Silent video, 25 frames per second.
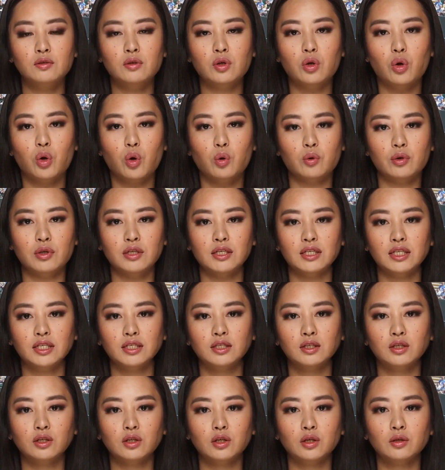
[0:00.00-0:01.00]
of her own
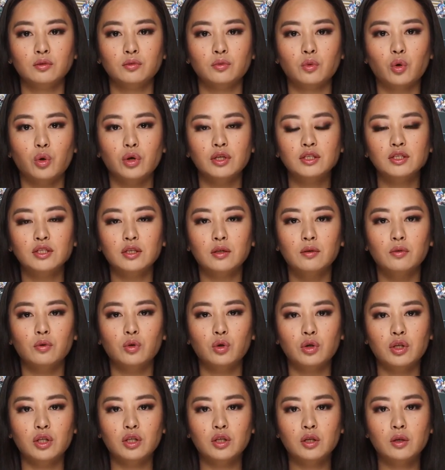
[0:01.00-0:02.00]
second serve points and
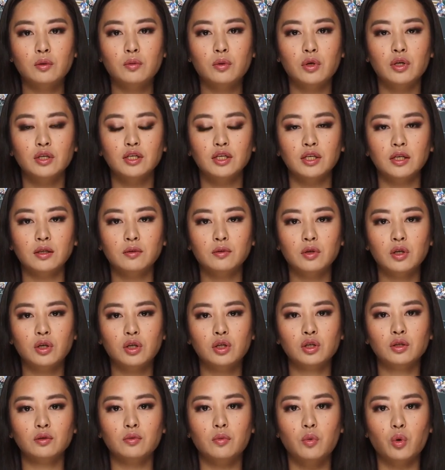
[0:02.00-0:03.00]
42% of
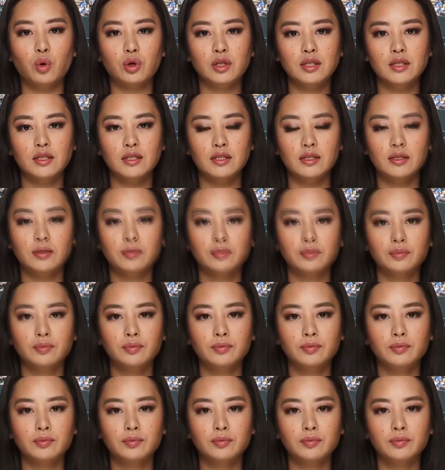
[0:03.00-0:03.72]
return points.